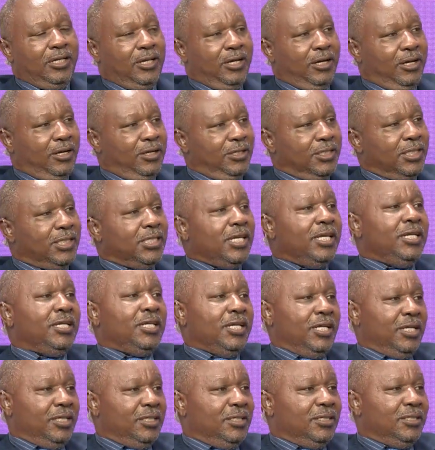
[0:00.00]

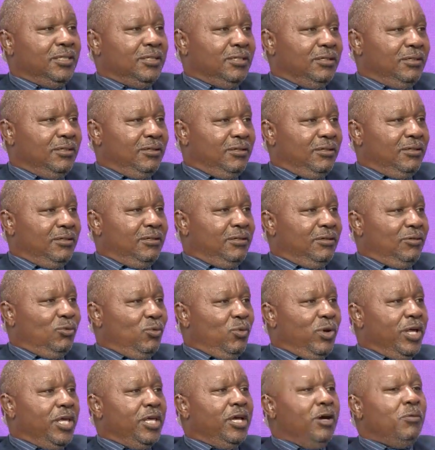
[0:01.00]
centers
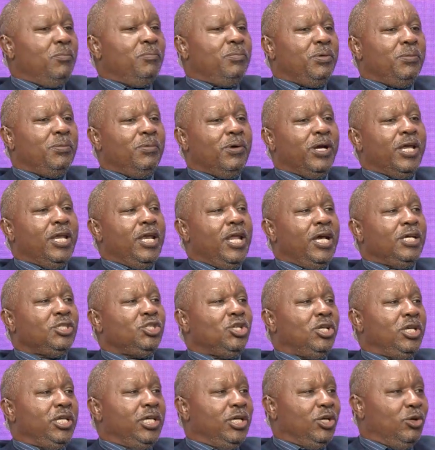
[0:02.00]
where young people can
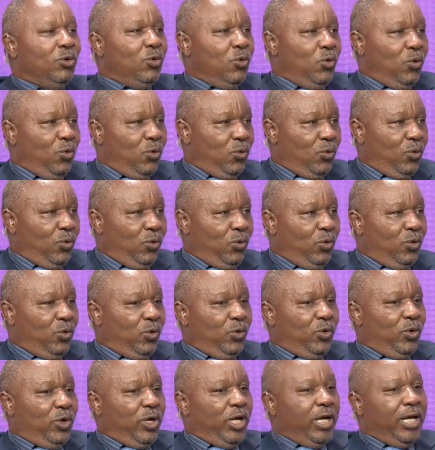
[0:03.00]
actually go
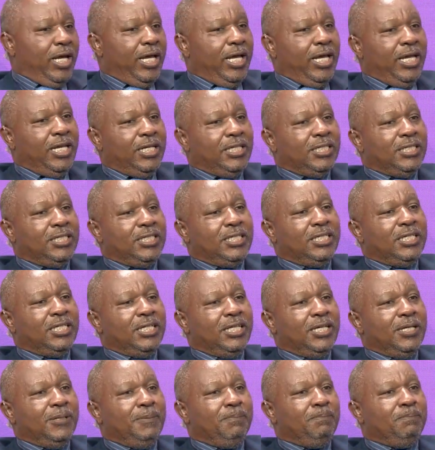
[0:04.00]

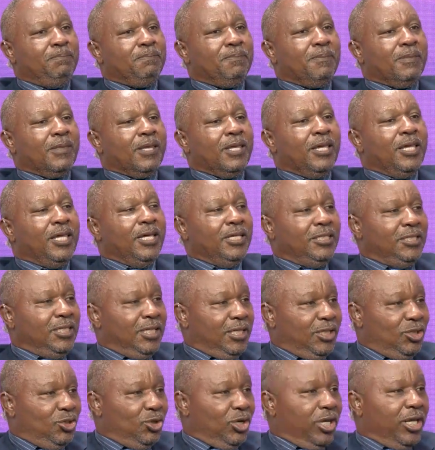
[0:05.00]
and get
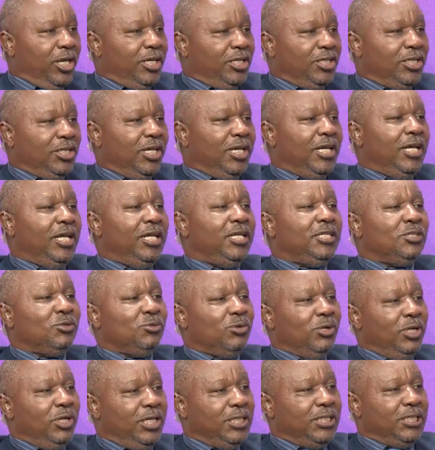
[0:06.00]
education as
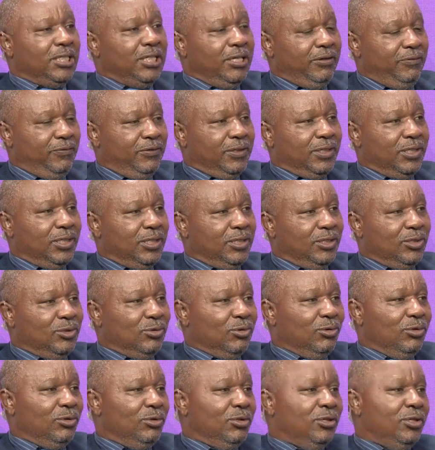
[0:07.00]
well as services
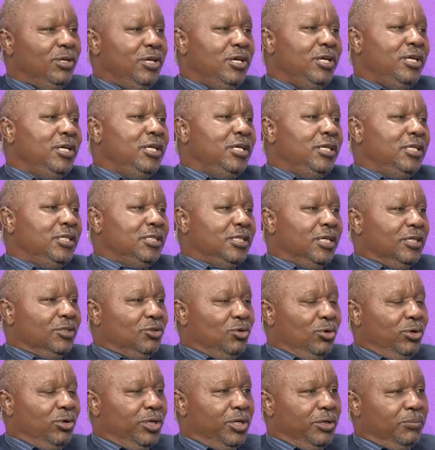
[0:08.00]
on
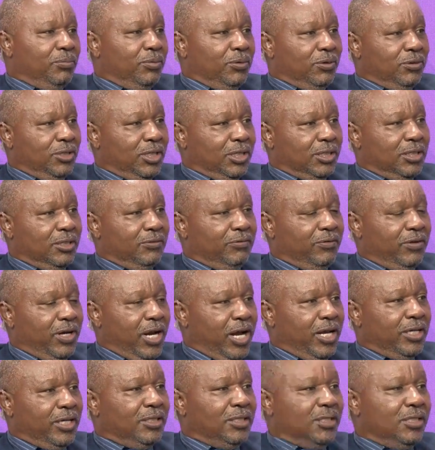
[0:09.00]
sexual and reproductive
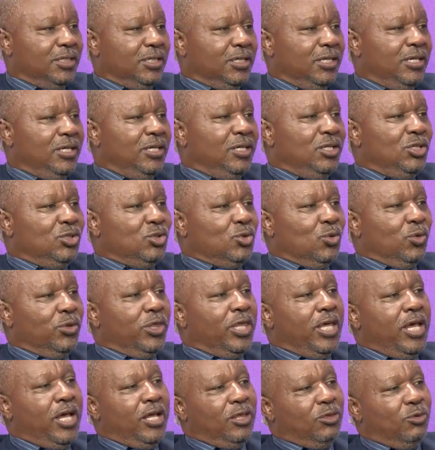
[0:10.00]
rights. So
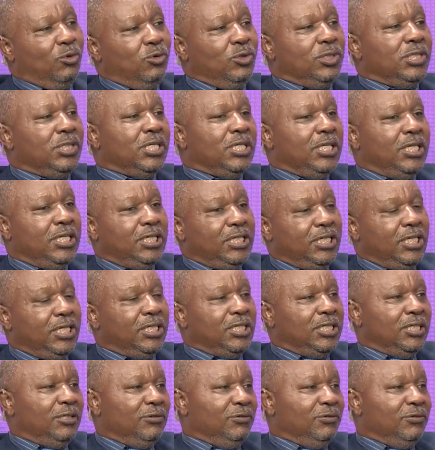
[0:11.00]
there are those initiatives